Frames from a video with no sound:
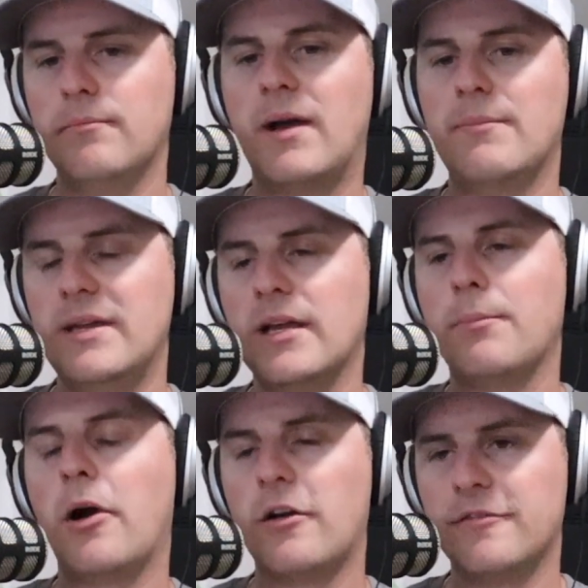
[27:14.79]
my being
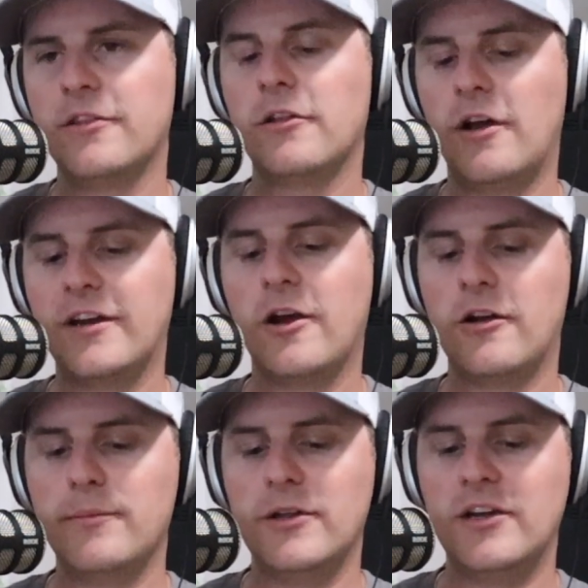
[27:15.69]
part of the lawn care
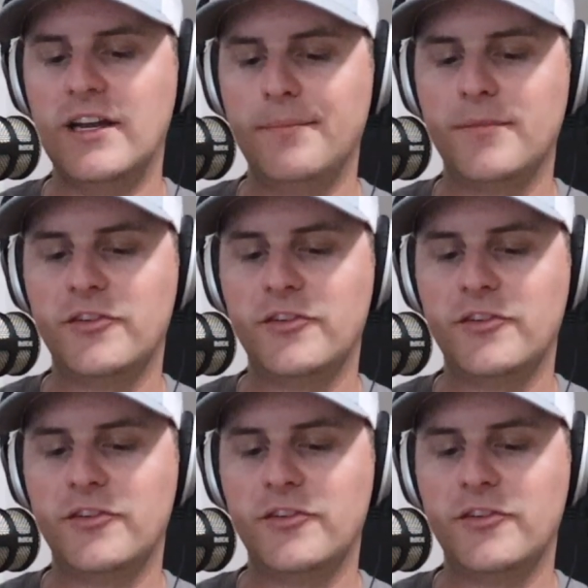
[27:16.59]
community.